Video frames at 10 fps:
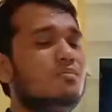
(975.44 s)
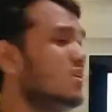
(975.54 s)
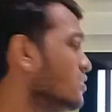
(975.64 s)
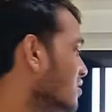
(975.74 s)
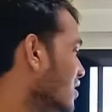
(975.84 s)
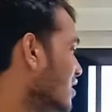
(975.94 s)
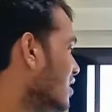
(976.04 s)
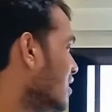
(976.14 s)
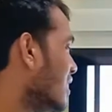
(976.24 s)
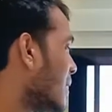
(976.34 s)
but
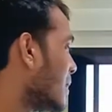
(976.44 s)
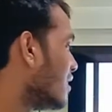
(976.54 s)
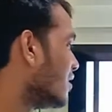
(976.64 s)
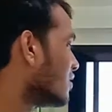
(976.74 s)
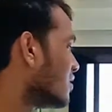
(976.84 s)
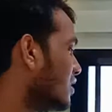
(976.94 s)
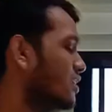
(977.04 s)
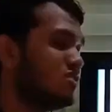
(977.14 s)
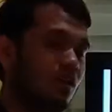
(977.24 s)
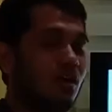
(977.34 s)

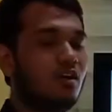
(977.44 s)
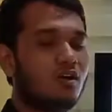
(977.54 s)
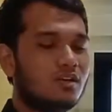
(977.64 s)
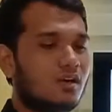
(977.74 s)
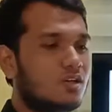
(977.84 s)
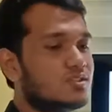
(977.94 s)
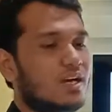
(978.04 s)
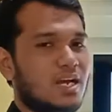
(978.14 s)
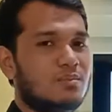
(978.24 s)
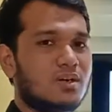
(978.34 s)
it's also
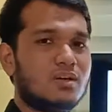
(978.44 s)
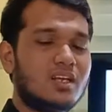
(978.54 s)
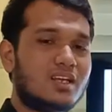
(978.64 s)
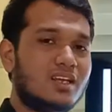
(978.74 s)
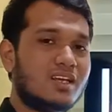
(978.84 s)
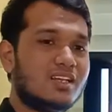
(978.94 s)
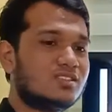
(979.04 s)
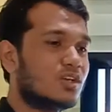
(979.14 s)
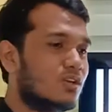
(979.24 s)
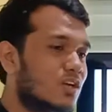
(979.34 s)
high, but it
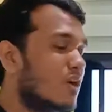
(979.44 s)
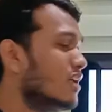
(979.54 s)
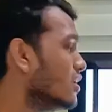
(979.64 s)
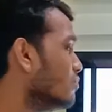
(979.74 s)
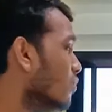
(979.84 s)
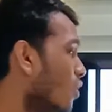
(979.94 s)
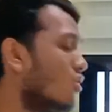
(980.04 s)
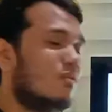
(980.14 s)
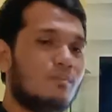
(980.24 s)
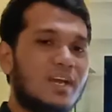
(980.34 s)
is required
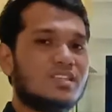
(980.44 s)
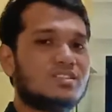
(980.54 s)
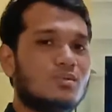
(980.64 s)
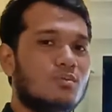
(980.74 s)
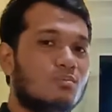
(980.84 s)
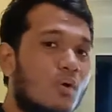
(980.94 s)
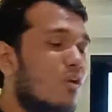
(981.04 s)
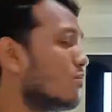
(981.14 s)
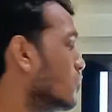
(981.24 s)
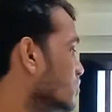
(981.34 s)
more mass,
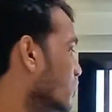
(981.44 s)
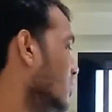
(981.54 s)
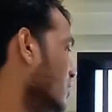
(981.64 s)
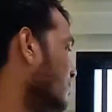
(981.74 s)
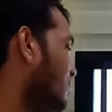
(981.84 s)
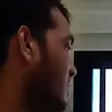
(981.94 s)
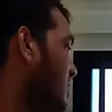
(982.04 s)
more plutonium